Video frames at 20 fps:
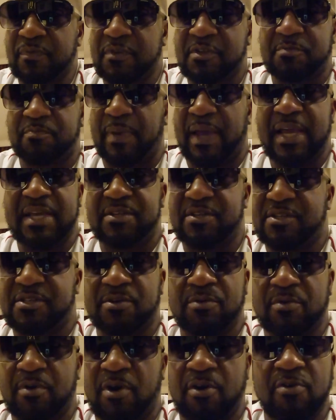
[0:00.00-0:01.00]
Space is
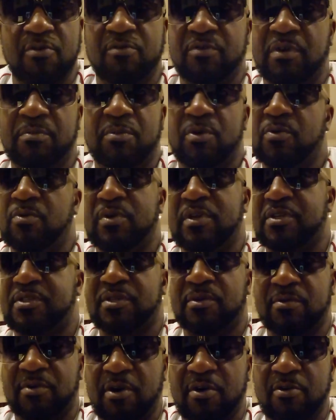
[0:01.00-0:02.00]
so cold, the moon is
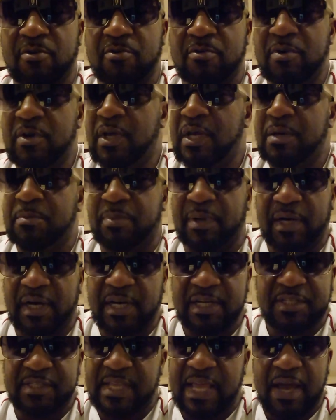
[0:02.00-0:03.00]
so cold, but
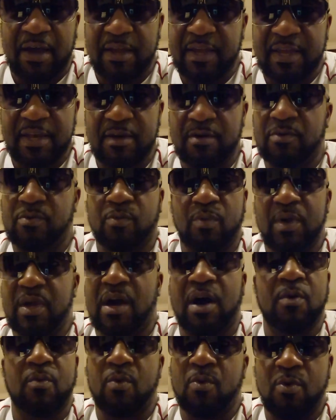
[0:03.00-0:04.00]
us down here, we
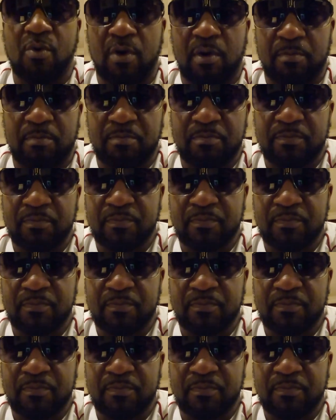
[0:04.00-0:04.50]
are warm.